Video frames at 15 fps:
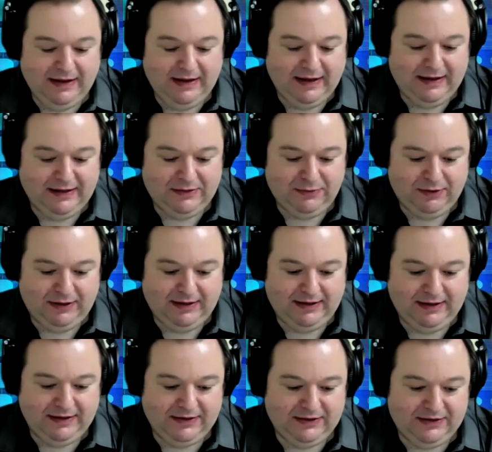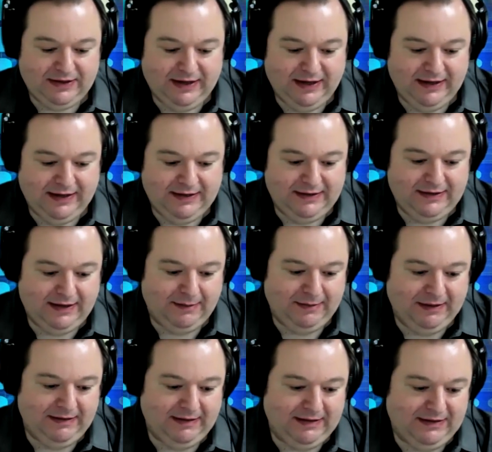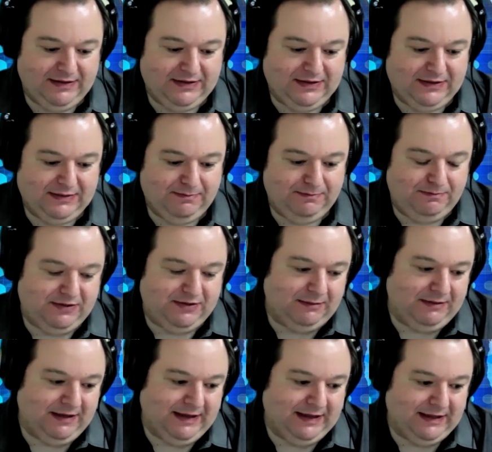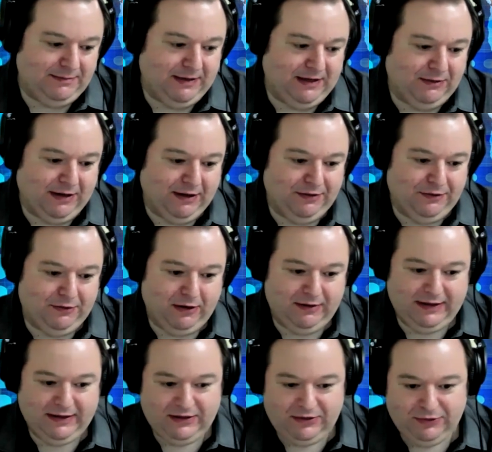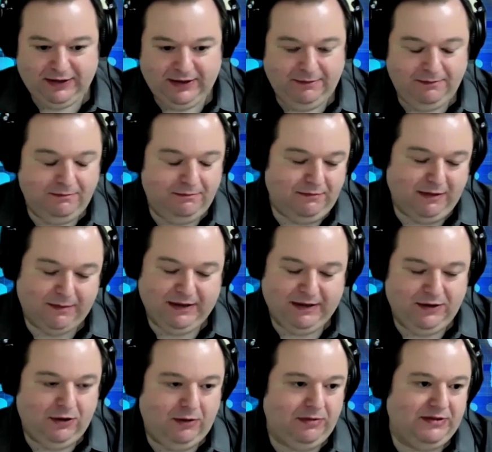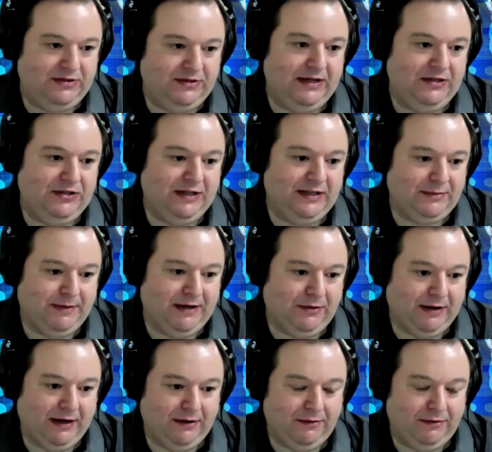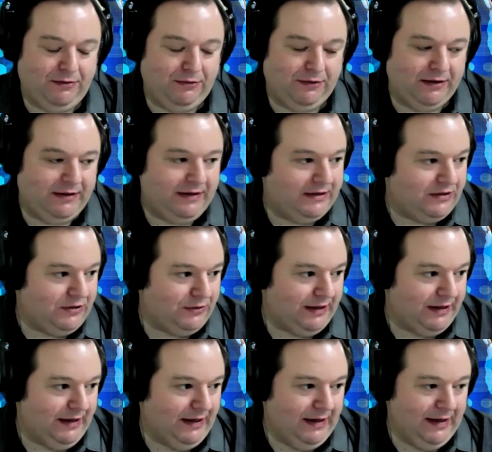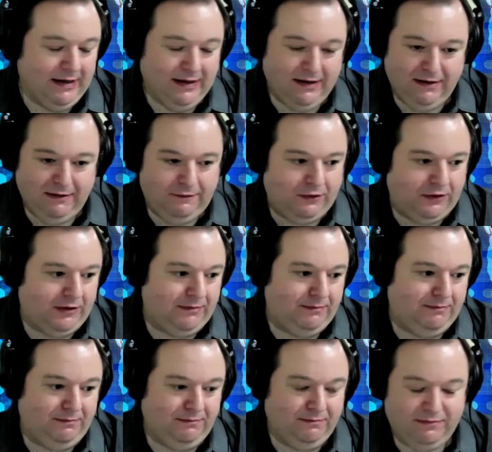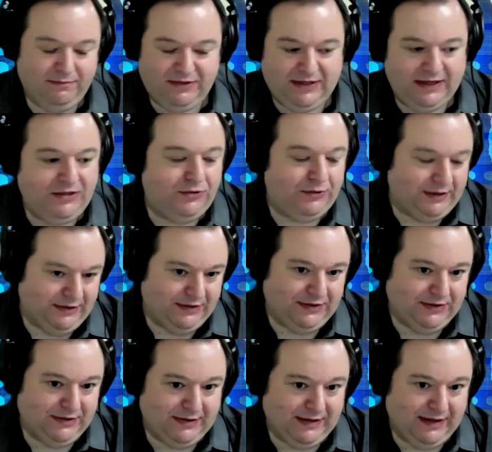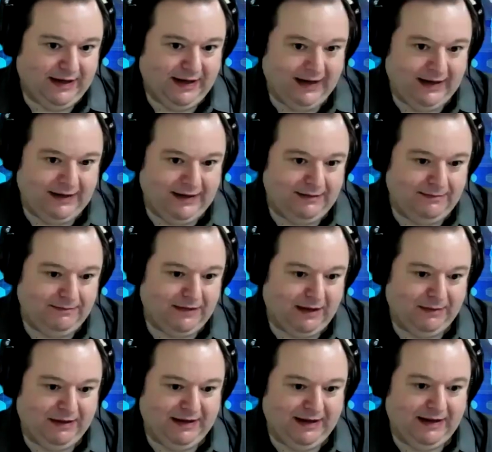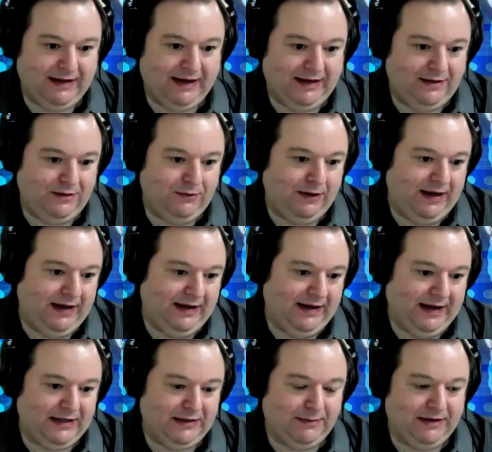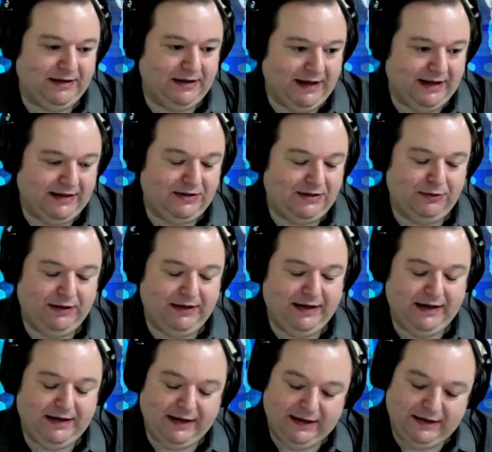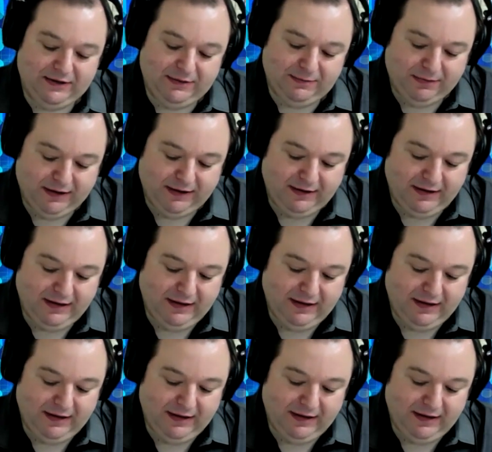is what it is. And I mean, it's something that's been around throughout history. I mean, globalization has been around throughout history for centuries. And I mean, not like the way it has been the last 3 decades, but